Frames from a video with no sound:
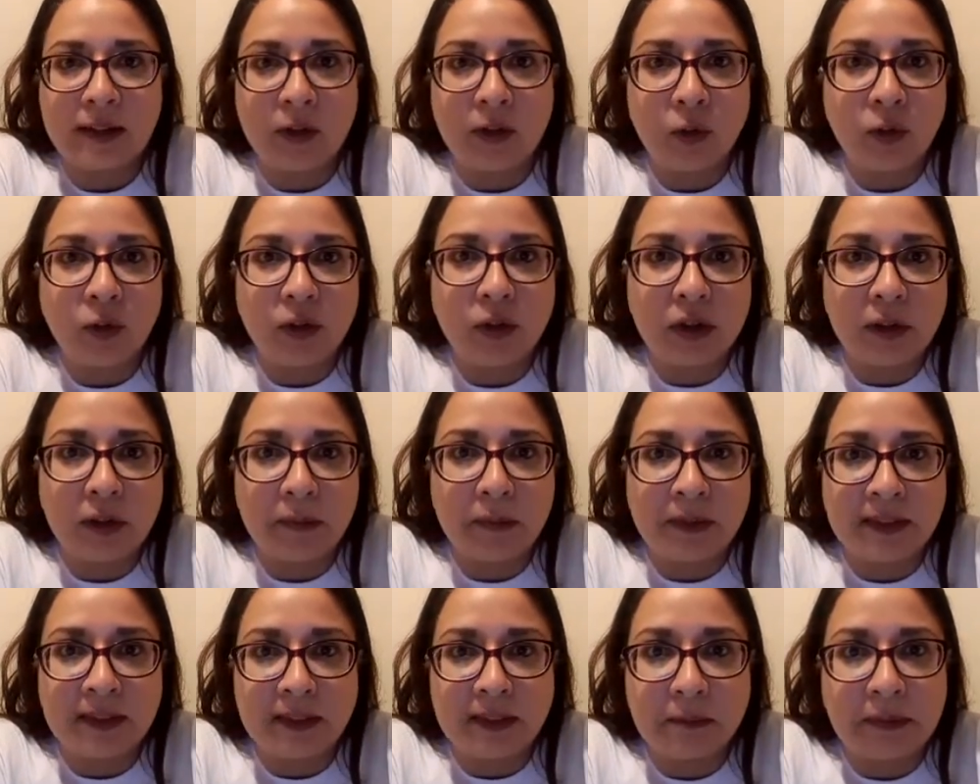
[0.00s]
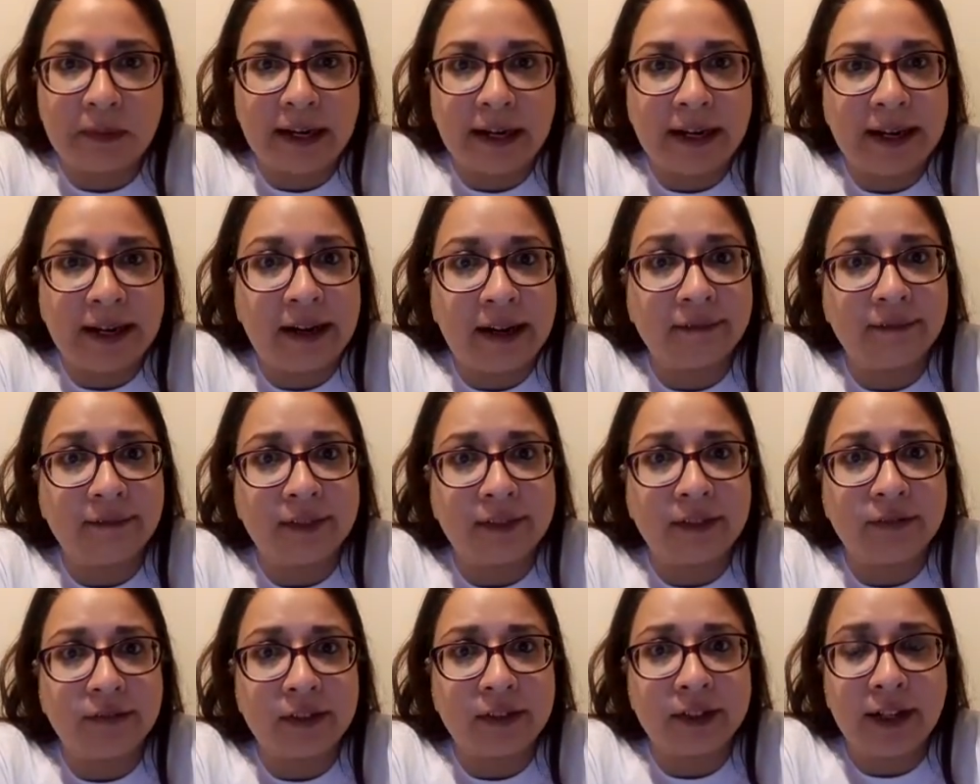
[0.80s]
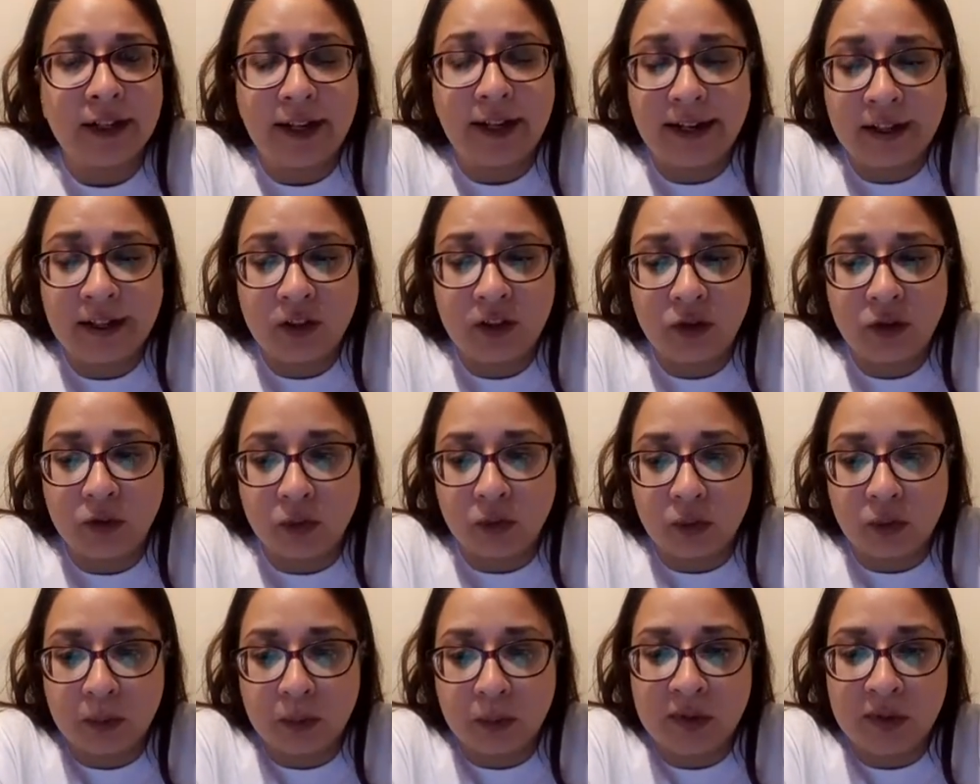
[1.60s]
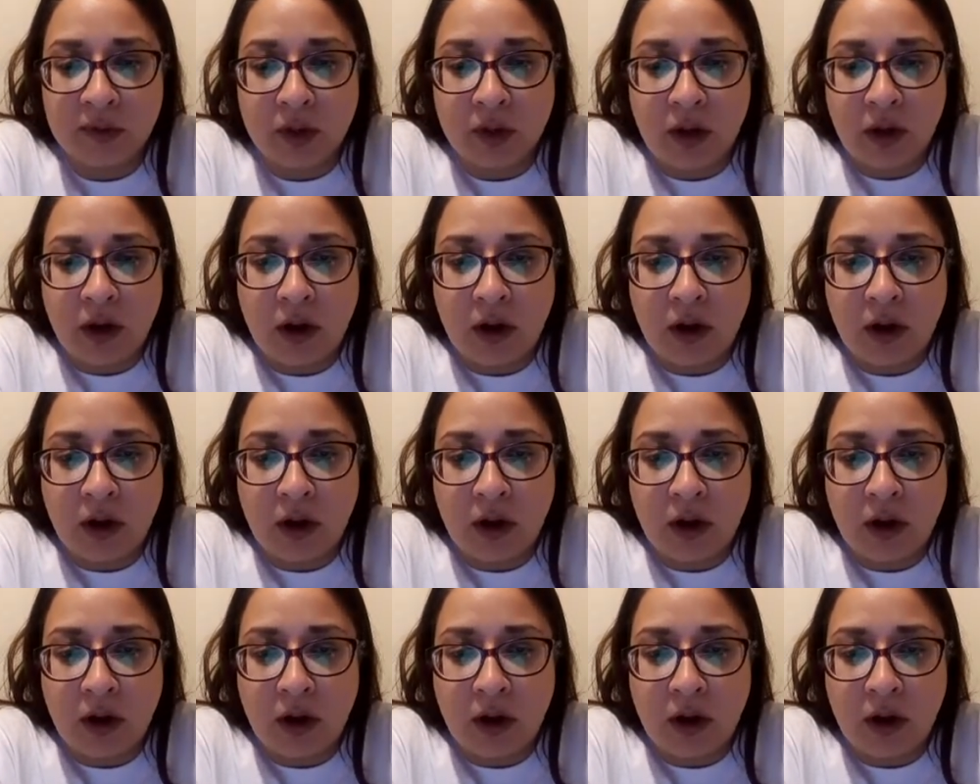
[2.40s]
huge numbers that might have different age groups,